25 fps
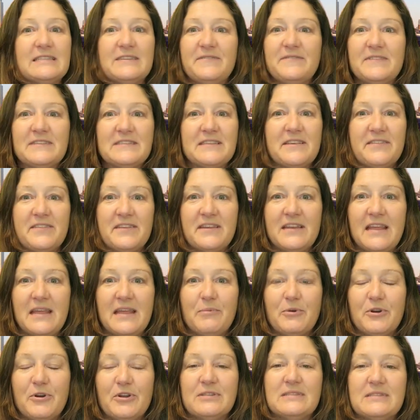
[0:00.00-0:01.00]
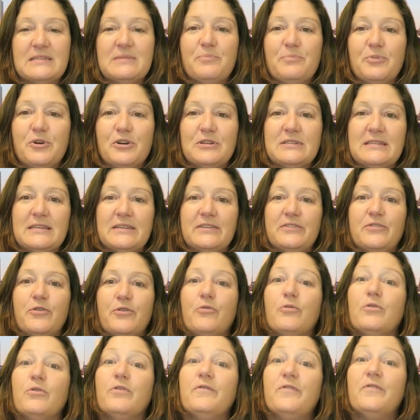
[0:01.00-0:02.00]
to visit the neighborhoods in person
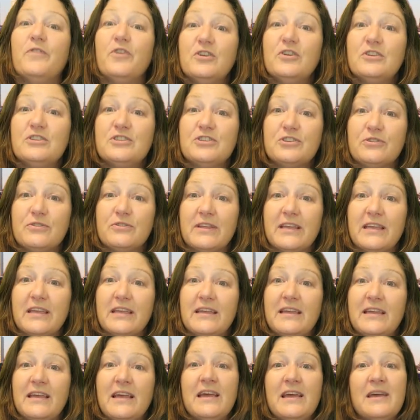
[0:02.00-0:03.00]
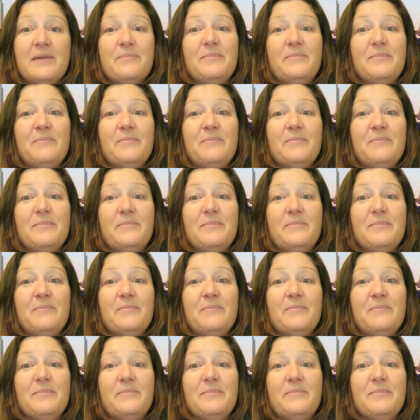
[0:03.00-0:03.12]
or virtually